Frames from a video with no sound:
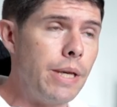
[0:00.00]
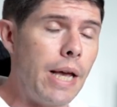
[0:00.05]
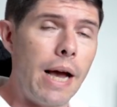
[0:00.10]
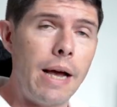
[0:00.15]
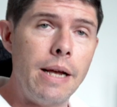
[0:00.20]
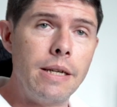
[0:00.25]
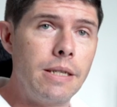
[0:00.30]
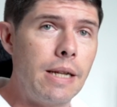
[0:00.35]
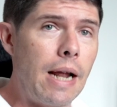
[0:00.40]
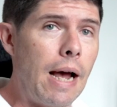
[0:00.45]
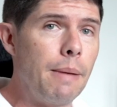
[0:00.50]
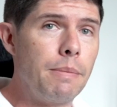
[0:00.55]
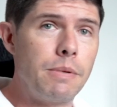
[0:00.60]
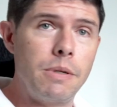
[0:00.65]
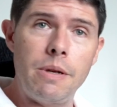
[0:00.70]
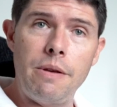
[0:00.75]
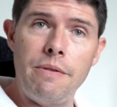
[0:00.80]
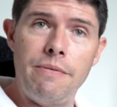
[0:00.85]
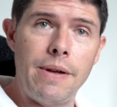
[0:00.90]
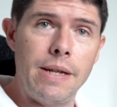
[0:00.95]
yeah, it's an
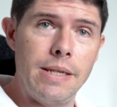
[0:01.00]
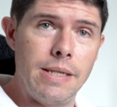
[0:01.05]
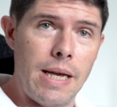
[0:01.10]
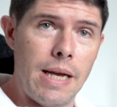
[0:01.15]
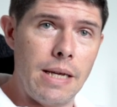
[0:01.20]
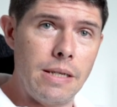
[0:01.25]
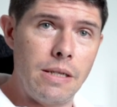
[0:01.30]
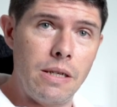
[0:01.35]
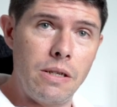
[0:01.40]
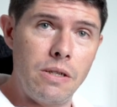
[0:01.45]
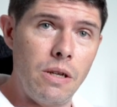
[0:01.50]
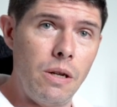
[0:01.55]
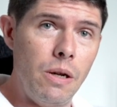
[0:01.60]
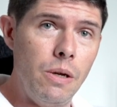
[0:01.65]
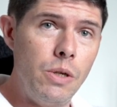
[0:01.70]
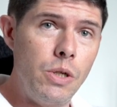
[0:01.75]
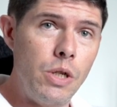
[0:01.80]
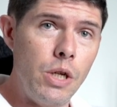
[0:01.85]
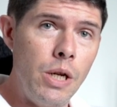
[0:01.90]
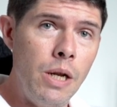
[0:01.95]
absolutely fantastic
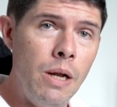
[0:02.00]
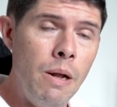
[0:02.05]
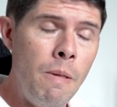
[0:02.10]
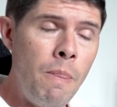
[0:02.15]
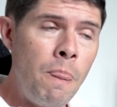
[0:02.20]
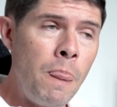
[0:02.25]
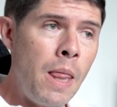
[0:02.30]
solution.